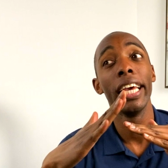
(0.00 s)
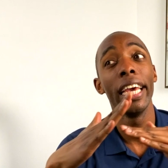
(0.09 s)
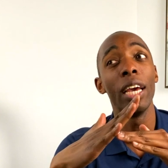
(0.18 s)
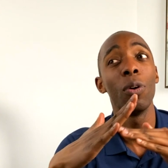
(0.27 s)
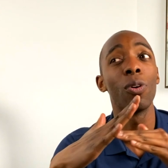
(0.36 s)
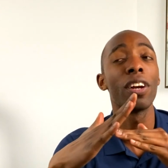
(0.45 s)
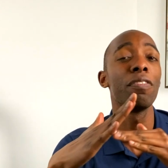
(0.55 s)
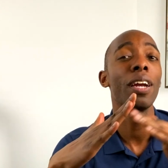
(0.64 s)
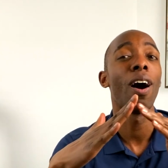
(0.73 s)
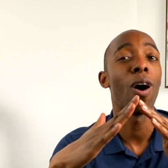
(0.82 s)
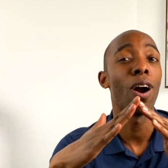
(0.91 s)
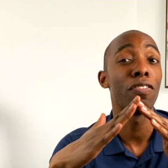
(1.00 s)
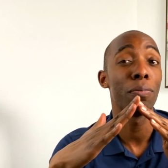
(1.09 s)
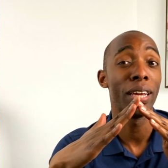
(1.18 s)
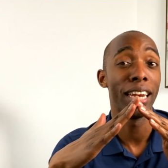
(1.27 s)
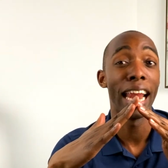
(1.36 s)
it would have been hard for
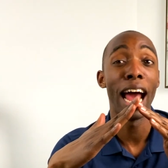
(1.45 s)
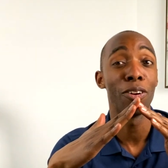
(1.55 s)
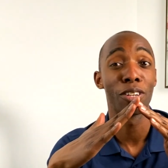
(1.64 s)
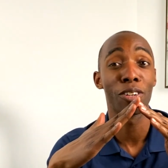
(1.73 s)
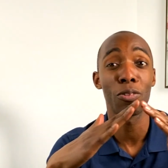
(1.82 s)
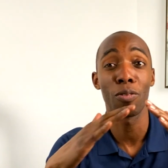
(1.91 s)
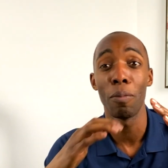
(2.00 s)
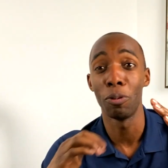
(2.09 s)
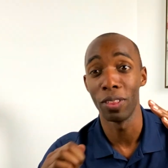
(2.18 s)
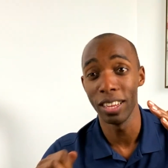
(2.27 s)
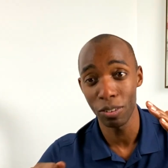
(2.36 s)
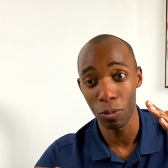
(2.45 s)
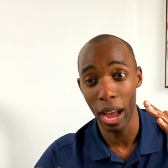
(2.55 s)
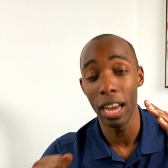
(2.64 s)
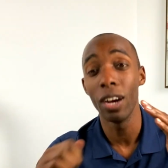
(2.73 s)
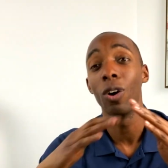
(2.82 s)
me to now just crumble this
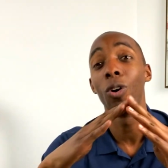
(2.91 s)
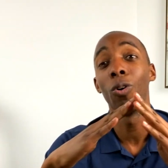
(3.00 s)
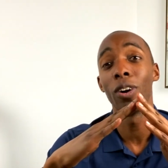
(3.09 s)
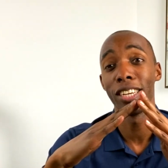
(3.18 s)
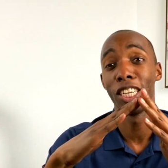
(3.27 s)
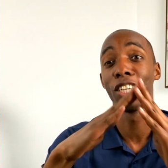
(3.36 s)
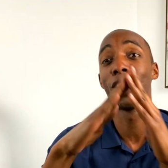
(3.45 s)
way or to just